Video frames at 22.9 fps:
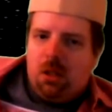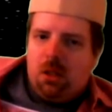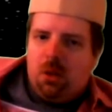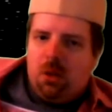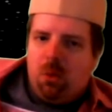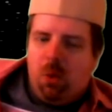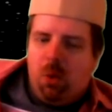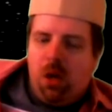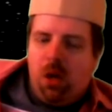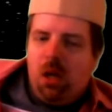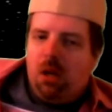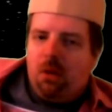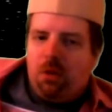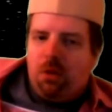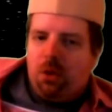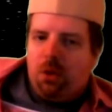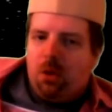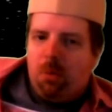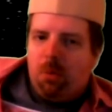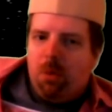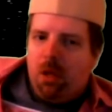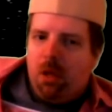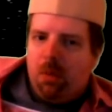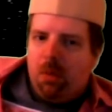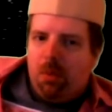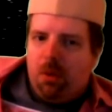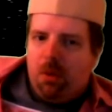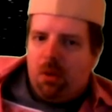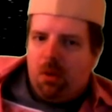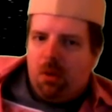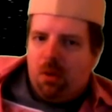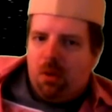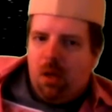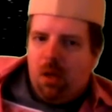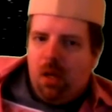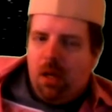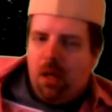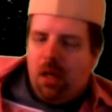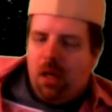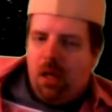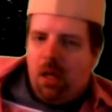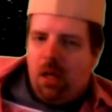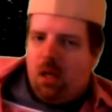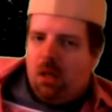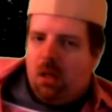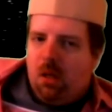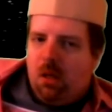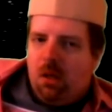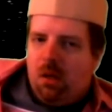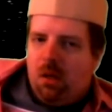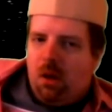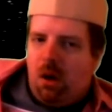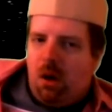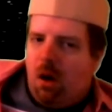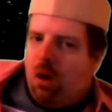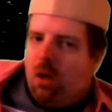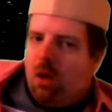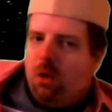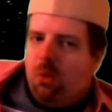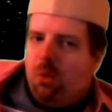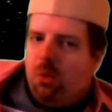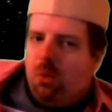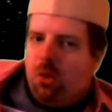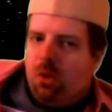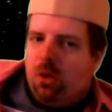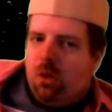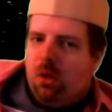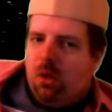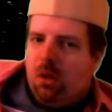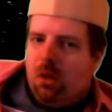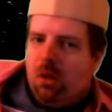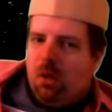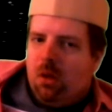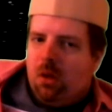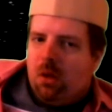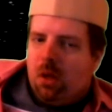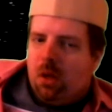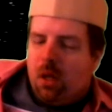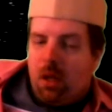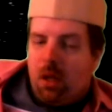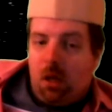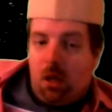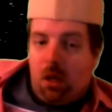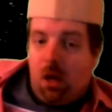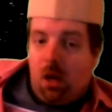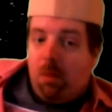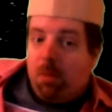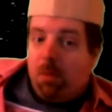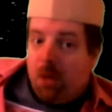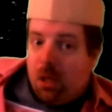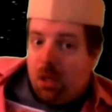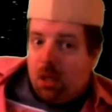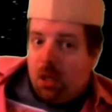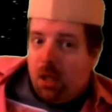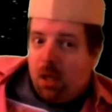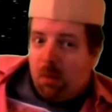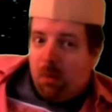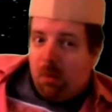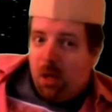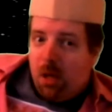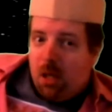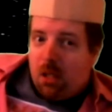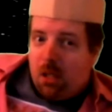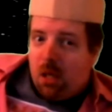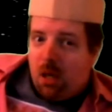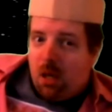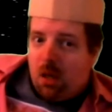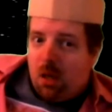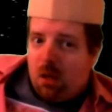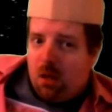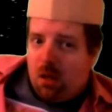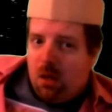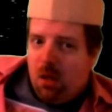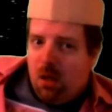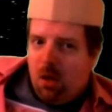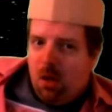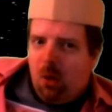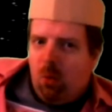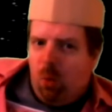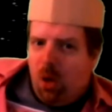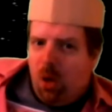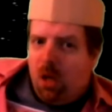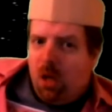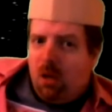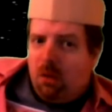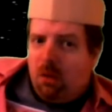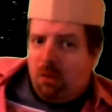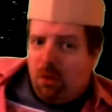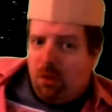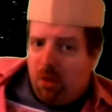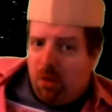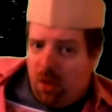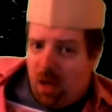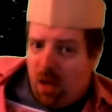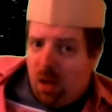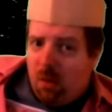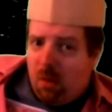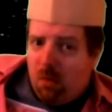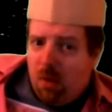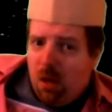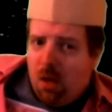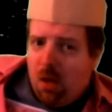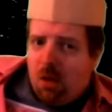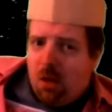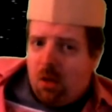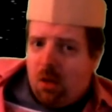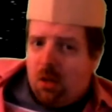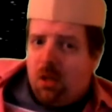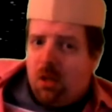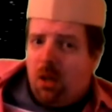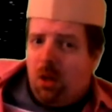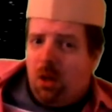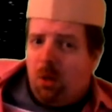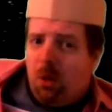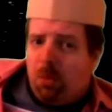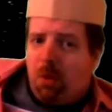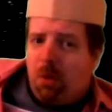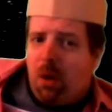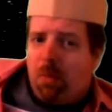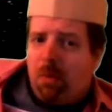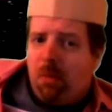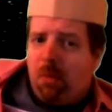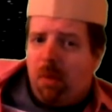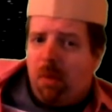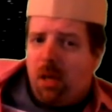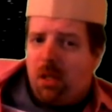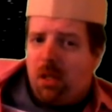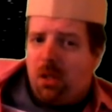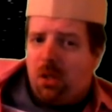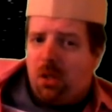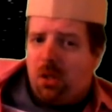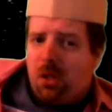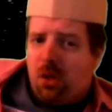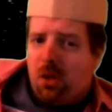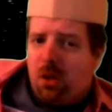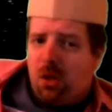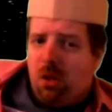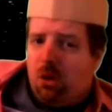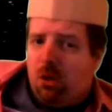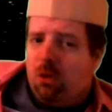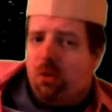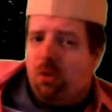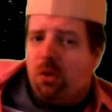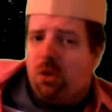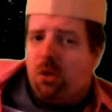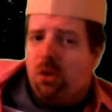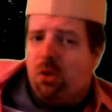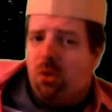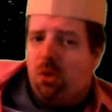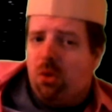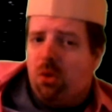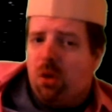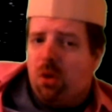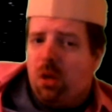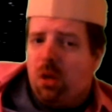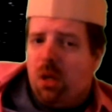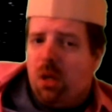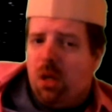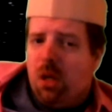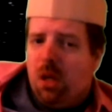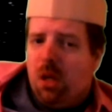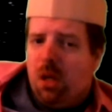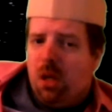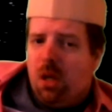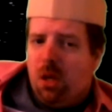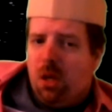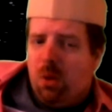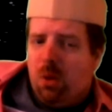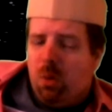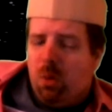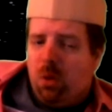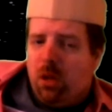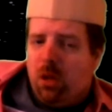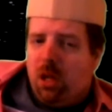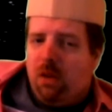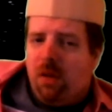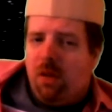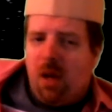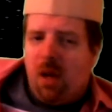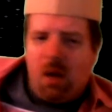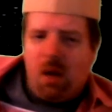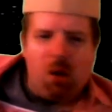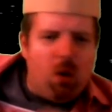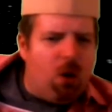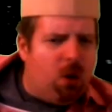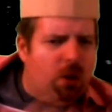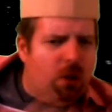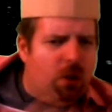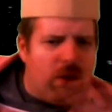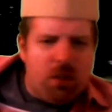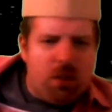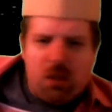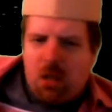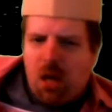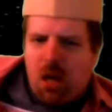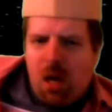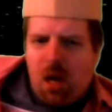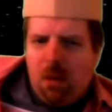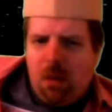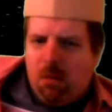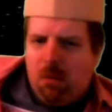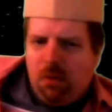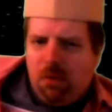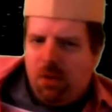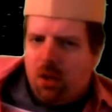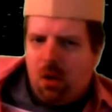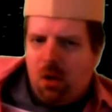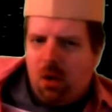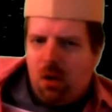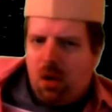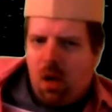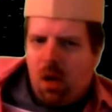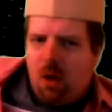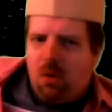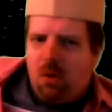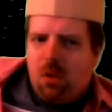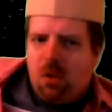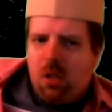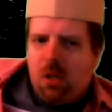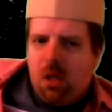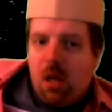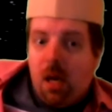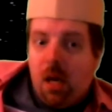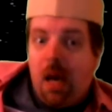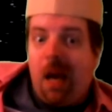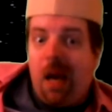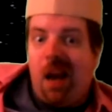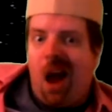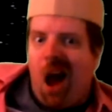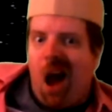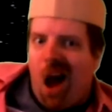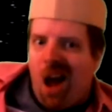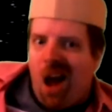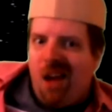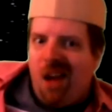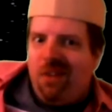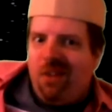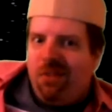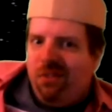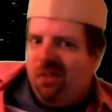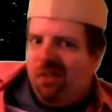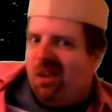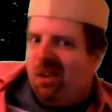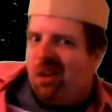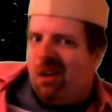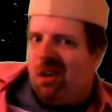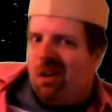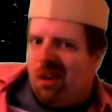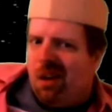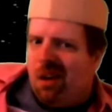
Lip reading: Waiting for the people in Hollywood, like a company like Matel, waiting for them to tell a proper Masters of the Universe story when they've had all this time to figure it out, and I've figured